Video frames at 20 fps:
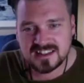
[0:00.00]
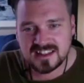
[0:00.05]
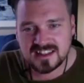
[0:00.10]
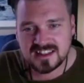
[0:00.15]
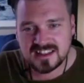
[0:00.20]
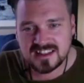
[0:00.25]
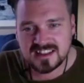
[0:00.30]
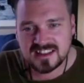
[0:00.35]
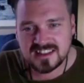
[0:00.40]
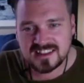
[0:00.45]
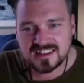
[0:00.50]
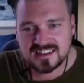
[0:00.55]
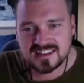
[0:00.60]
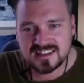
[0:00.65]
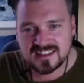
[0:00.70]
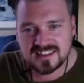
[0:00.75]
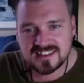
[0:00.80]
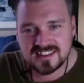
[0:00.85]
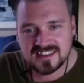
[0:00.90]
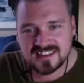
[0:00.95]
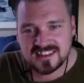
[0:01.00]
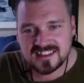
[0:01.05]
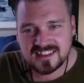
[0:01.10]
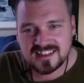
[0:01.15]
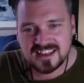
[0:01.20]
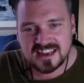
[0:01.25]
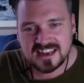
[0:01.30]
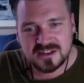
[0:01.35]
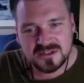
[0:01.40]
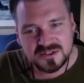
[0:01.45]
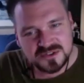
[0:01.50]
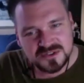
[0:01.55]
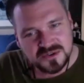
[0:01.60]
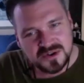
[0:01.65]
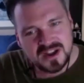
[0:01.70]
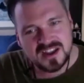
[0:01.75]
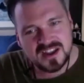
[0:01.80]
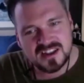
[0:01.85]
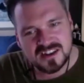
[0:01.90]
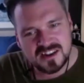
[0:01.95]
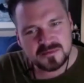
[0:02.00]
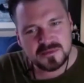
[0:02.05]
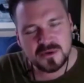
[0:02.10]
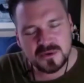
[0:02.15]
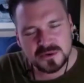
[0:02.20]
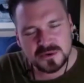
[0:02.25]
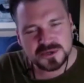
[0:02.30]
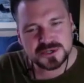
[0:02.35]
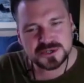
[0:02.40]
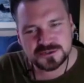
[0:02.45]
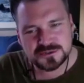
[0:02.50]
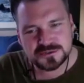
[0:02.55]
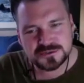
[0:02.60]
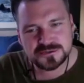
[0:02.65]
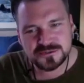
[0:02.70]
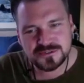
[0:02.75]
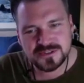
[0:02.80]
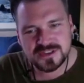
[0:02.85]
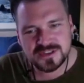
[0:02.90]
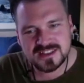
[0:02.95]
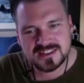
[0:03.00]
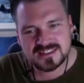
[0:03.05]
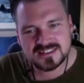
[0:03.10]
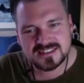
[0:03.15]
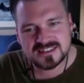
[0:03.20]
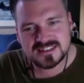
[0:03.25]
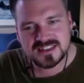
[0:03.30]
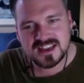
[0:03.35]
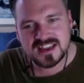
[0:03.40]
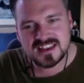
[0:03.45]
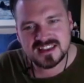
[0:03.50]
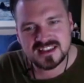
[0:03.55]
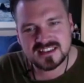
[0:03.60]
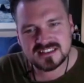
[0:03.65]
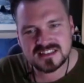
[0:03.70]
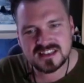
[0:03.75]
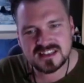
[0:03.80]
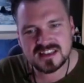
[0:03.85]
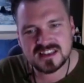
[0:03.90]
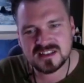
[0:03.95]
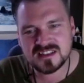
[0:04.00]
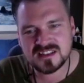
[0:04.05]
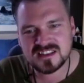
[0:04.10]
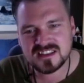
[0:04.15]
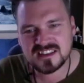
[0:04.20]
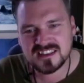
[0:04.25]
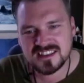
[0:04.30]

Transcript: Like, it was quite an emotional thing to say. It's like,